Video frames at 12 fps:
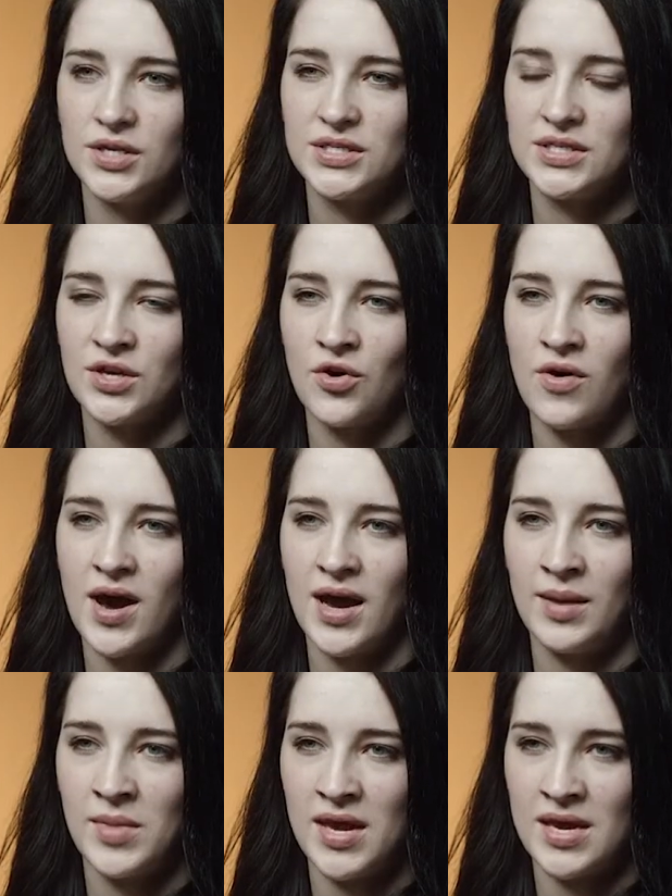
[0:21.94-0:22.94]
So
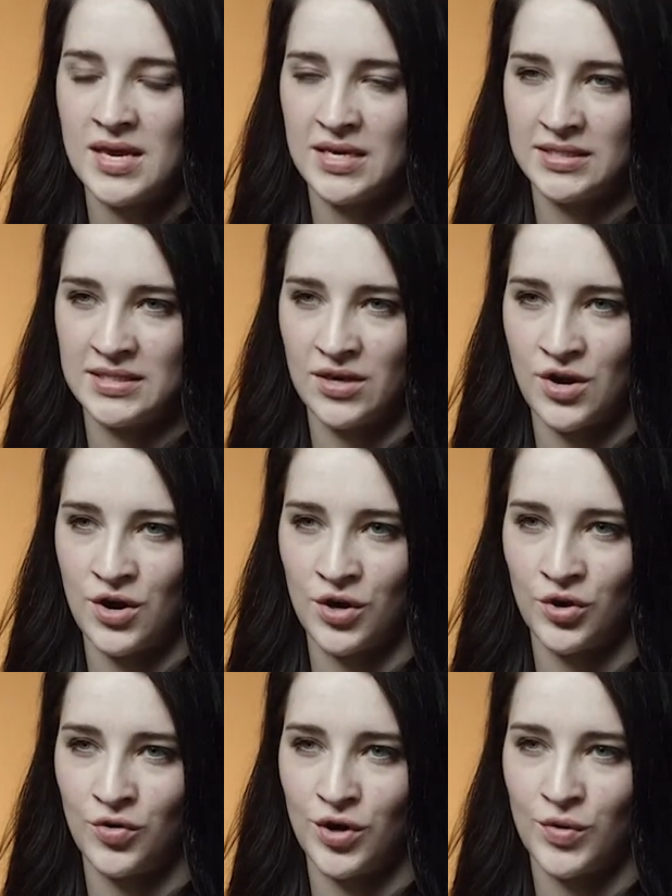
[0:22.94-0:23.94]
Jaime is
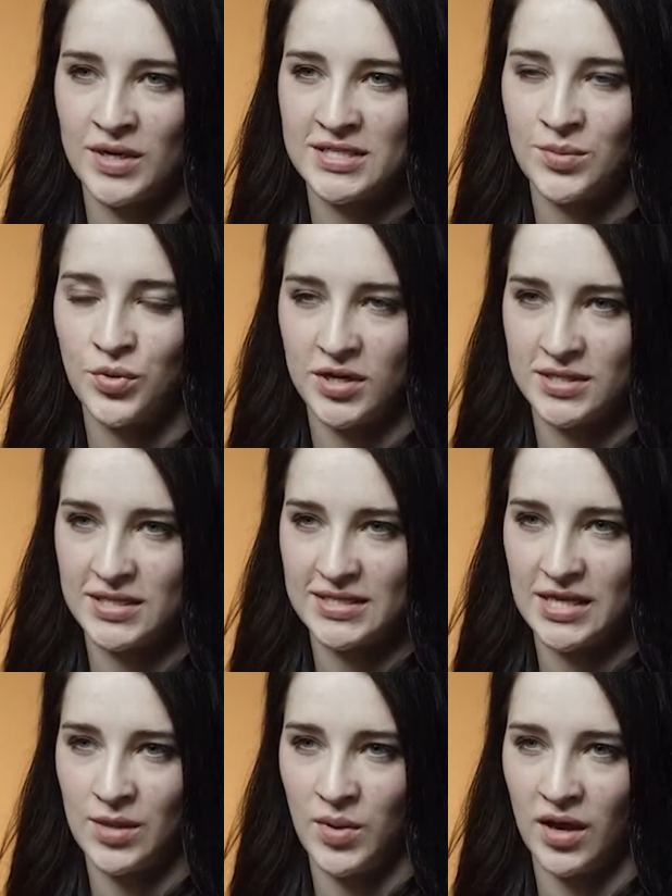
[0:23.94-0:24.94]
our CareerWise
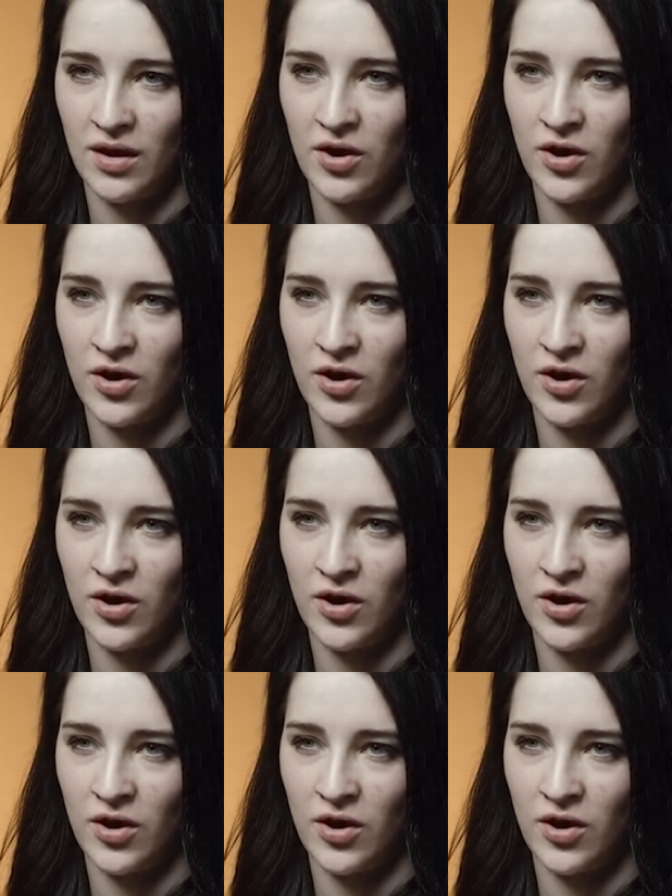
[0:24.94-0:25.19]
apprentice at the Bank of